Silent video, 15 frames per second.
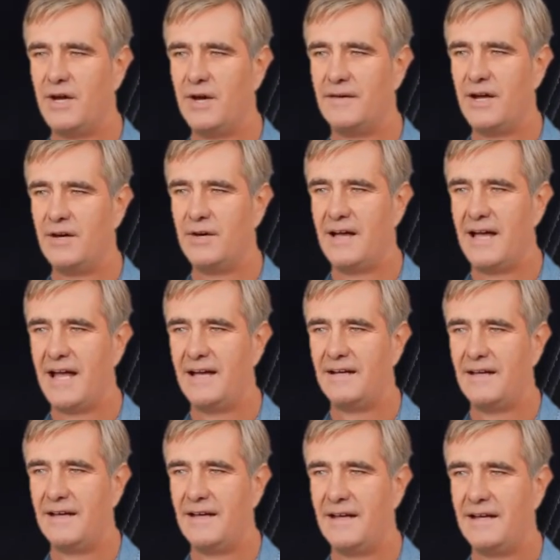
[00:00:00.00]
on the other
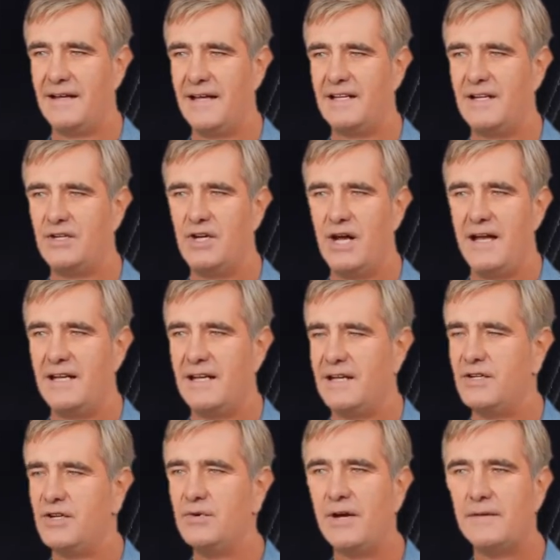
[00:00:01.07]
hand, is injected
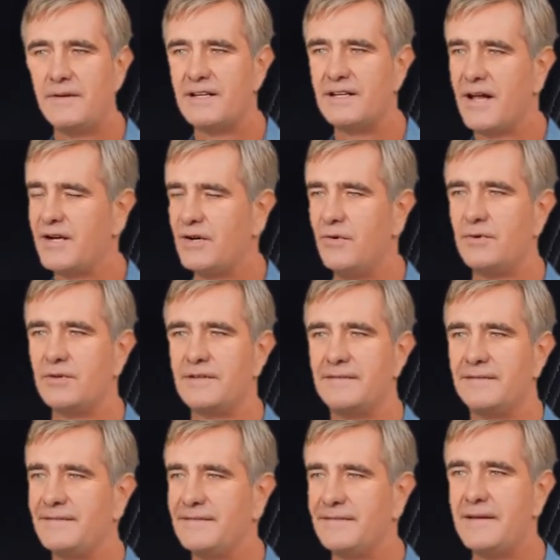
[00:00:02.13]
in treatment cycles.
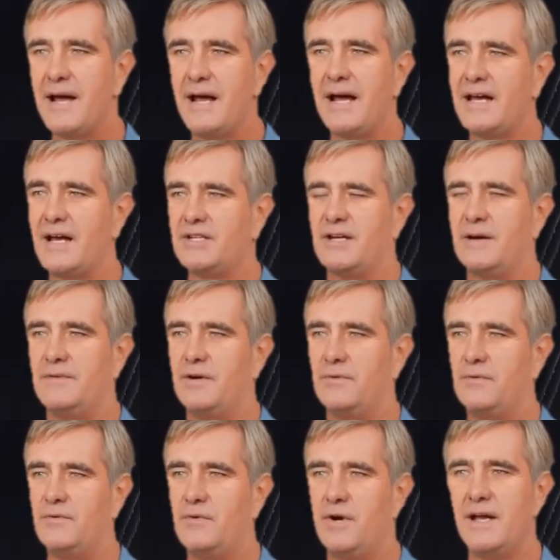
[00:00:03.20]
Uh, and here's
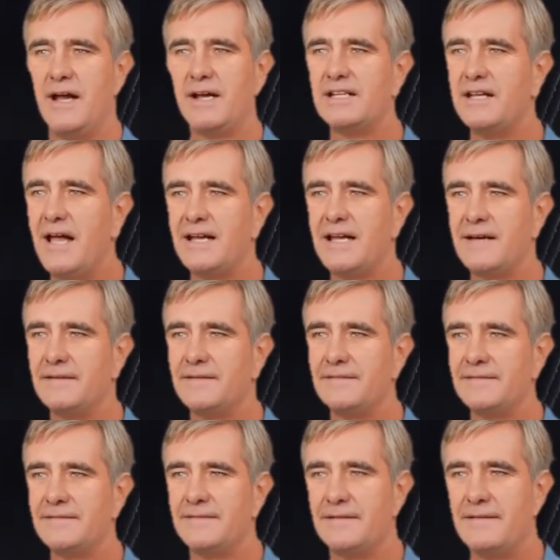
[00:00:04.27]
something really exciting.
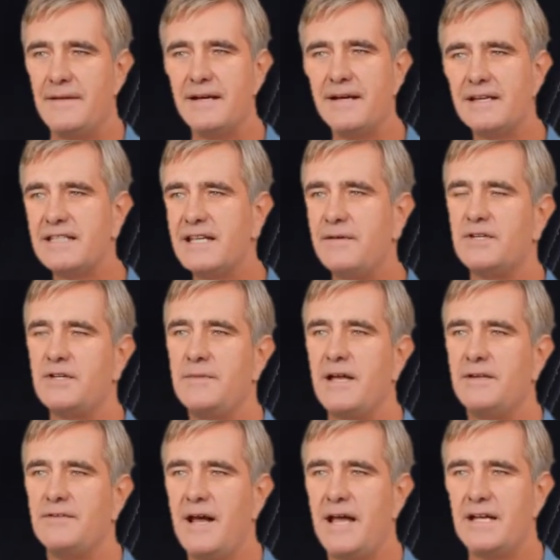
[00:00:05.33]
It seems to be
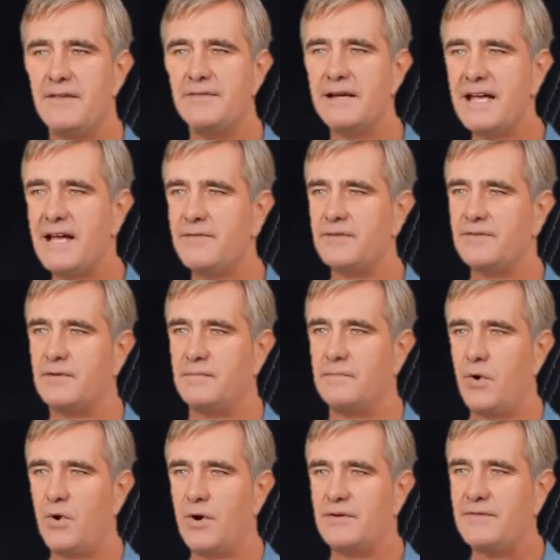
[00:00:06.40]
effective even for
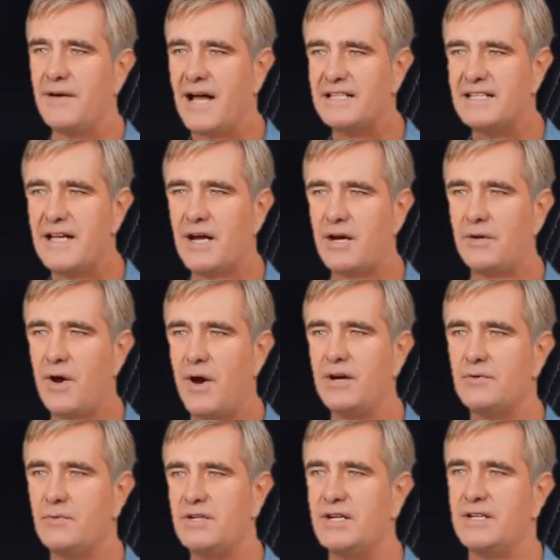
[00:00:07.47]
more advanced hair
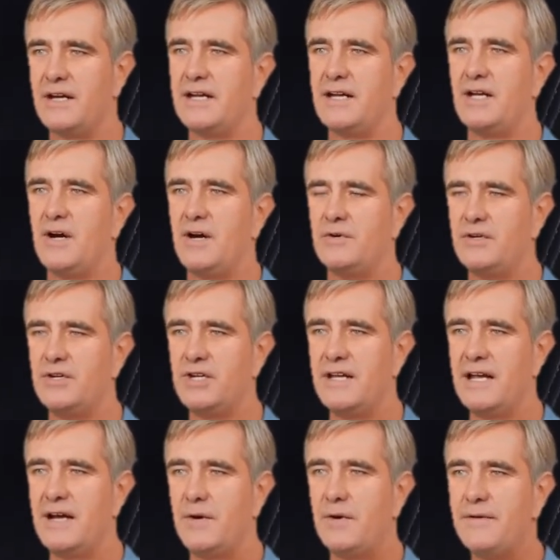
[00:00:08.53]
loss, which is a huge
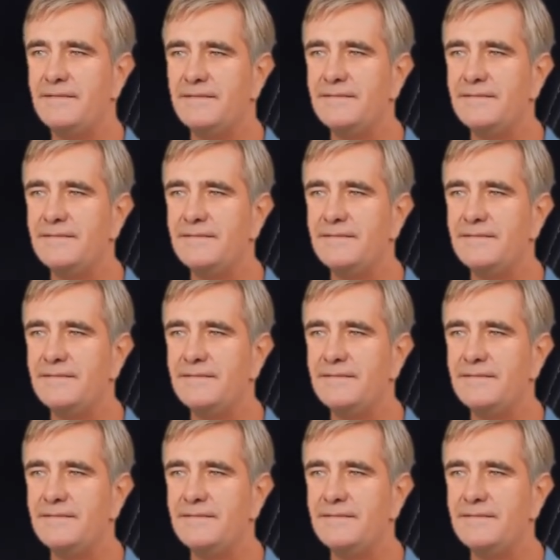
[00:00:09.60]
deal.